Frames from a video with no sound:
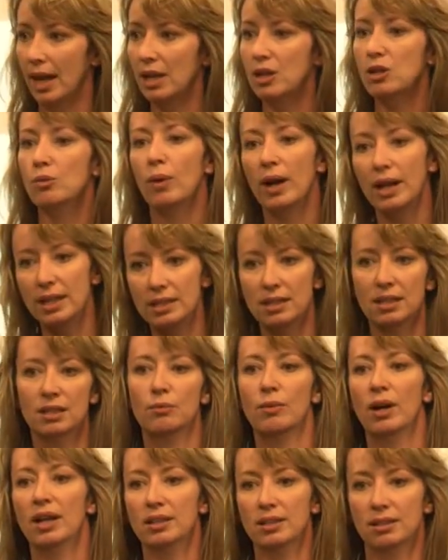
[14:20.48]
and you're waiting
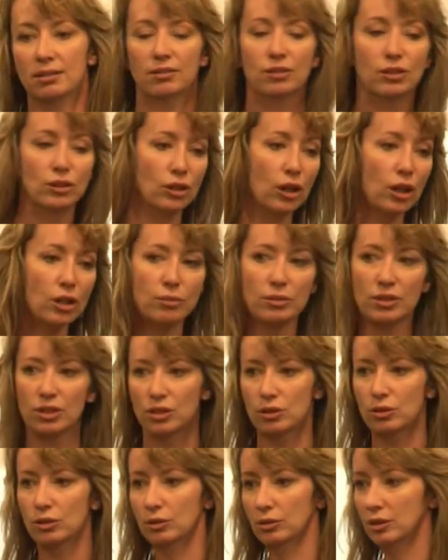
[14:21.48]
and waiting. Go to a
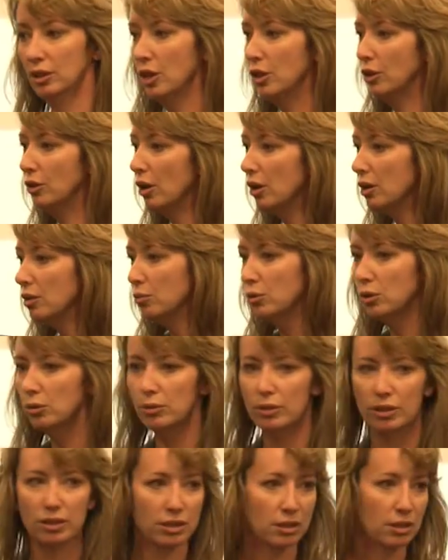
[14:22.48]
school. Go to
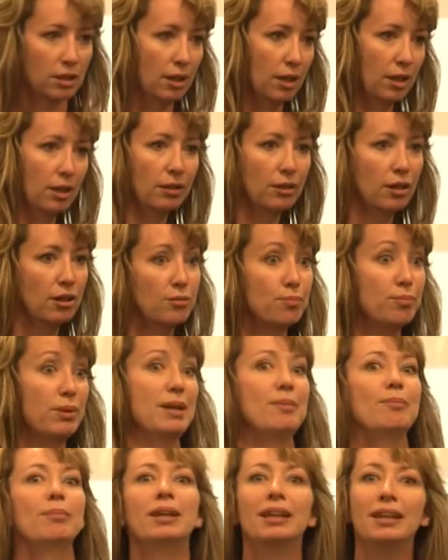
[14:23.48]
Woolworths. Go to
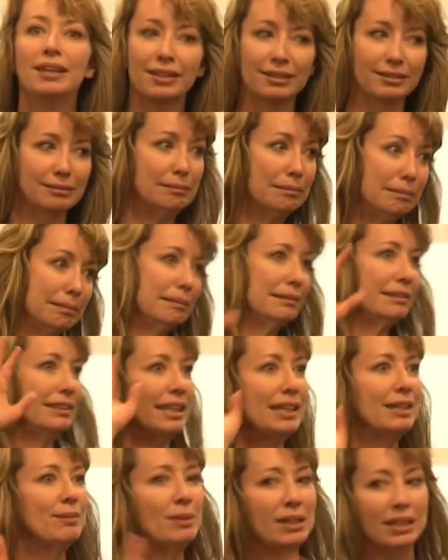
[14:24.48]
BP,
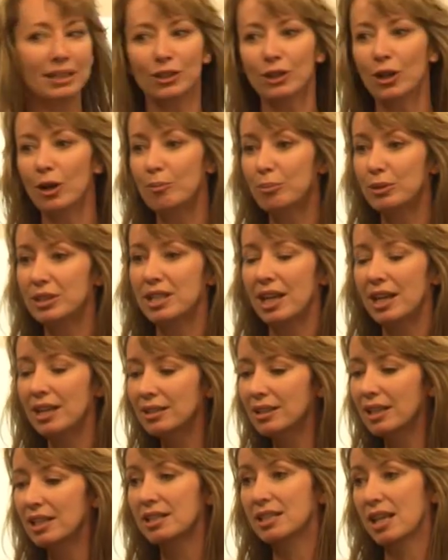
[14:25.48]
the enemy. You know,
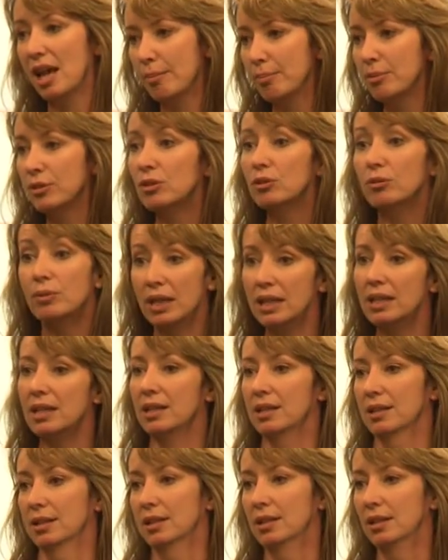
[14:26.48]
pretend that it's happened
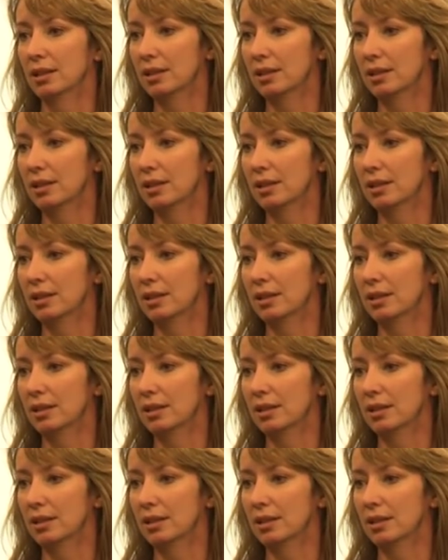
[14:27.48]
already.